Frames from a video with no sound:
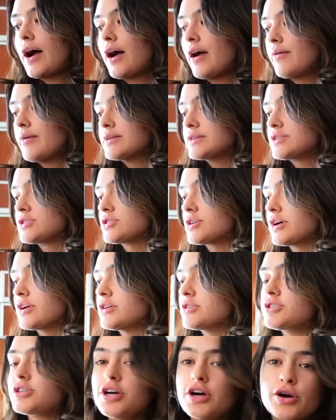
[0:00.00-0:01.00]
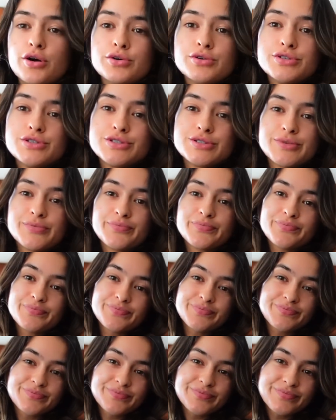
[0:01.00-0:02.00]
I went to Trader Joe's.
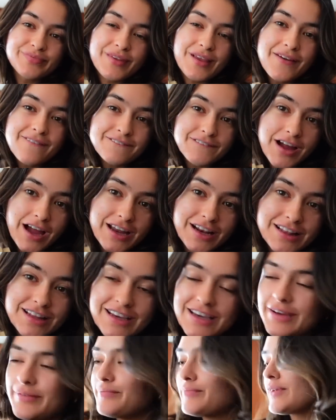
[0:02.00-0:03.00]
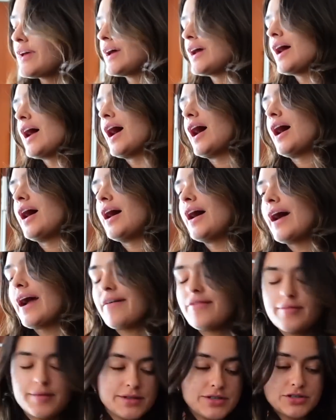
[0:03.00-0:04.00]
Finally, uh, I
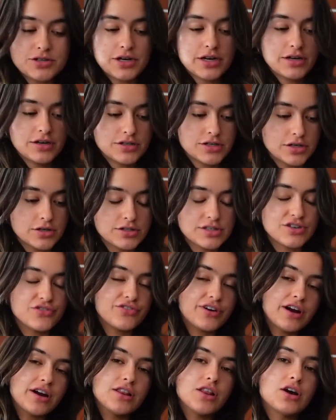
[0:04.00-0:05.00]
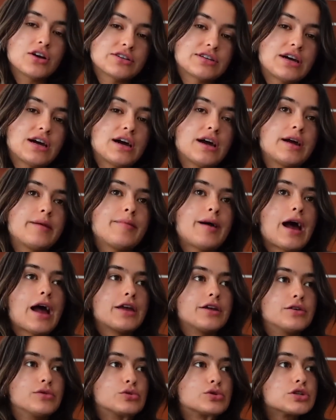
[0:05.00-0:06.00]
haven't been to Trader Joe's in a very long time. I
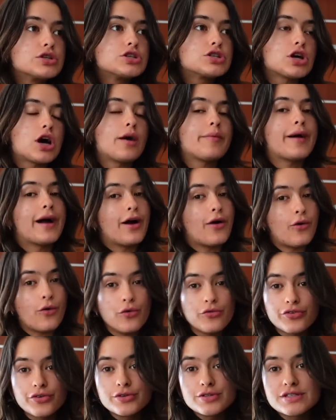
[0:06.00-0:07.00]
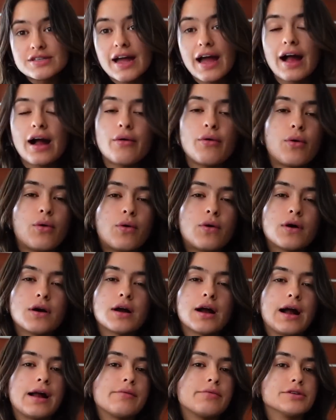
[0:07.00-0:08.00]
usually shop at Whole Foods now,
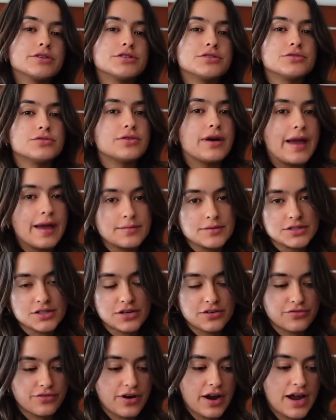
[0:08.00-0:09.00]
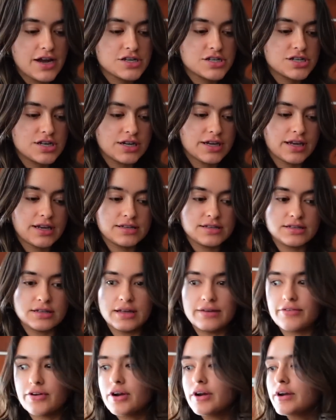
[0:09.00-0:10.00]
or I will do Amazon Fresh and get it
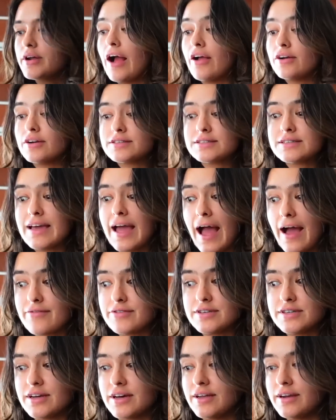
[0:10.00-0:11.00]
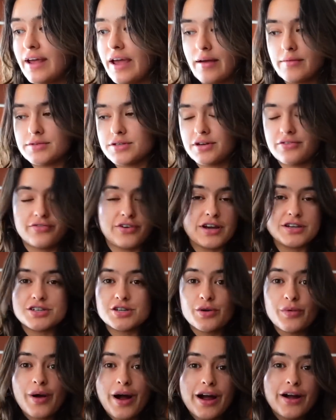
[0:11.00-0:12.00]
delivered. I honestly haven't done Amazon Fresh
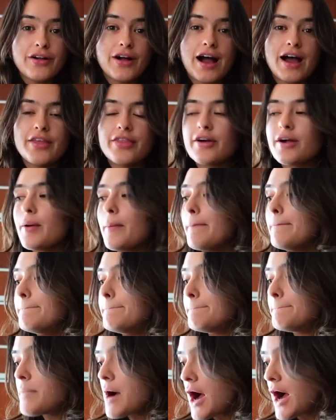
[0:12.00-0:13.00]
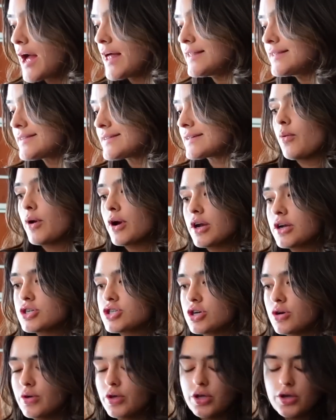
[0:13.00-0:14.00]
in a while either, but we're gonna
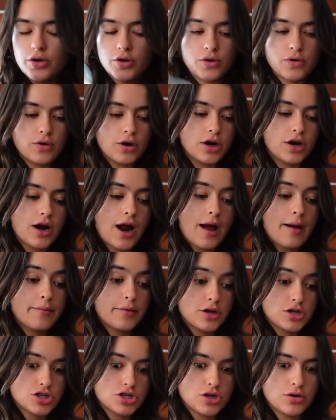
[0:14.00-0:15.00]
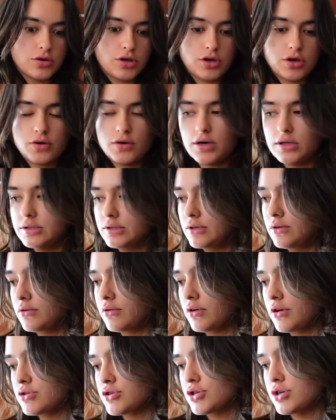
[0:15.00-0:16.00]
show you, or I'm gonna show you a little
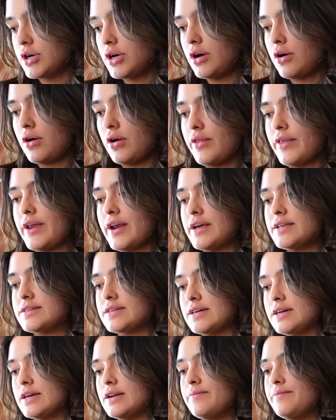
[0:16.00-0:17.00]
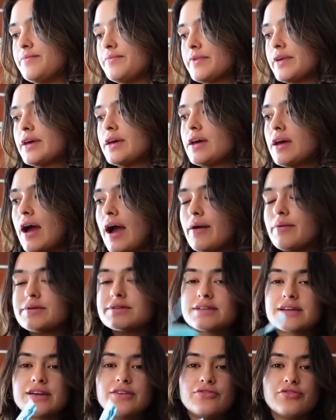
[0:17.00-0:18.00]
grocery haul that I did. I
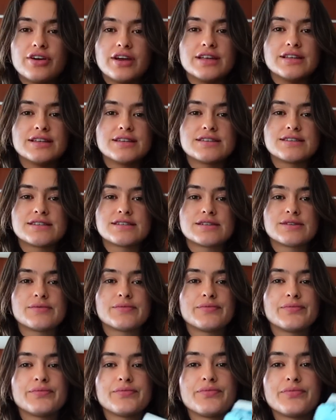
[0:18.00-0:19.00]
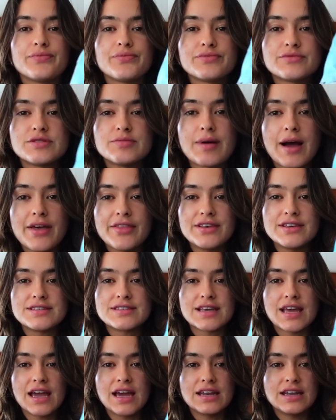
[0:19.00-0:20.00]
was convinced to buy these
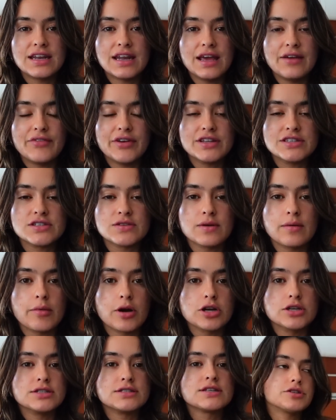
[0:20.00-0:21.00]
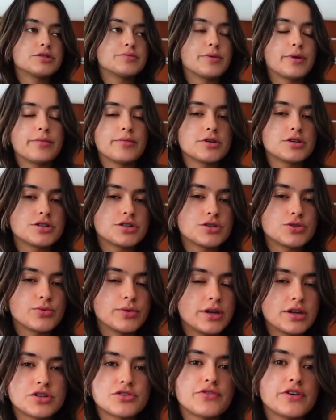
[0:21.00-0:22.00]
Scandinavian swimmers, which is pretty much
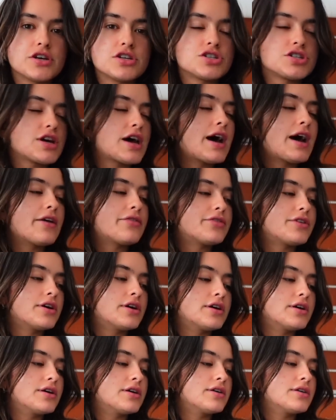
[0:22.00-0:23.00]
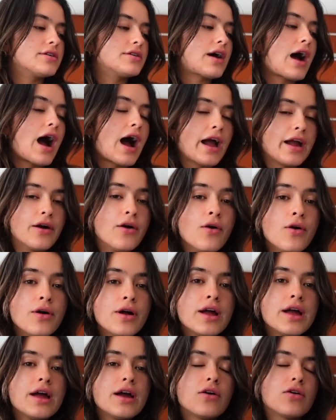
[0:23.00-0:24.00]
Swedish fish, at the aisle
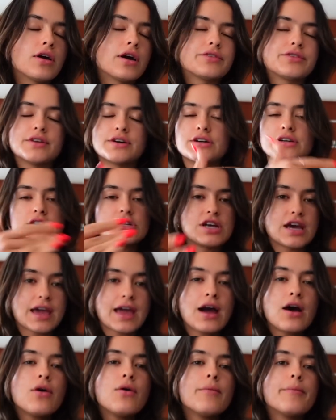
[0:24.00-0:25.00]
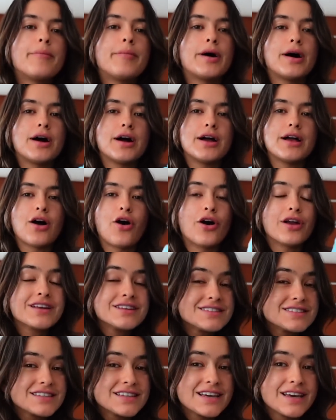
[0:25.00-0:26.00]
or at the checkout, but
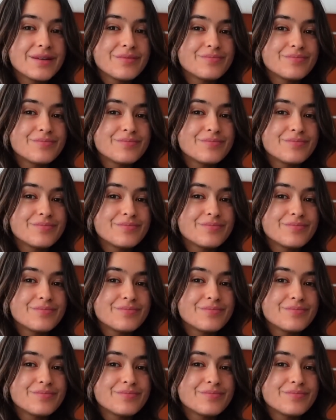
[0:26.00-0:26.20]
honestly,